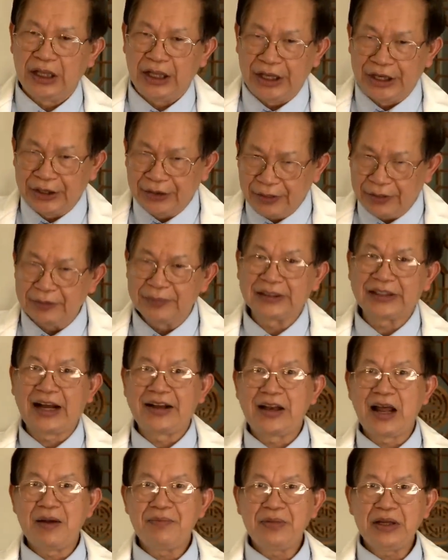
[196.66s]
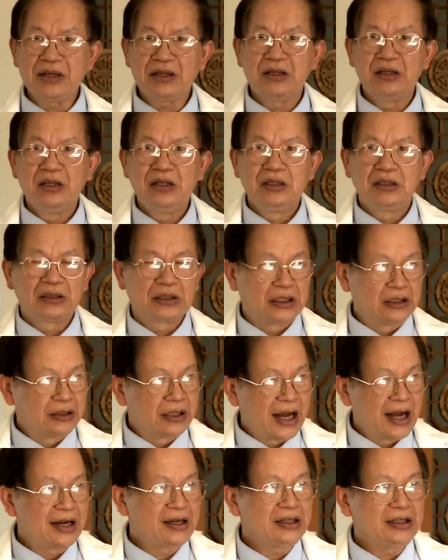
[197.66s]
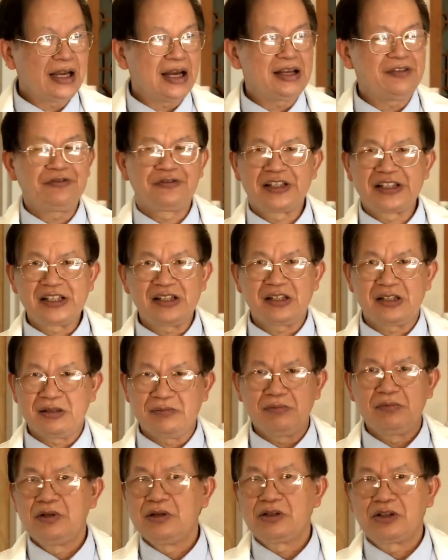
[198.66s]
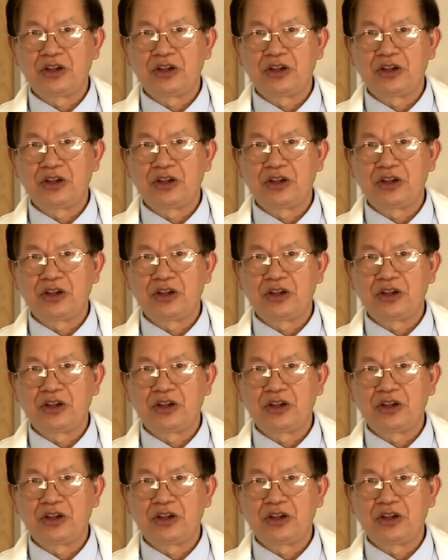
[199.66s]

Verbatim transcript: in thermodynamics. The non-light system,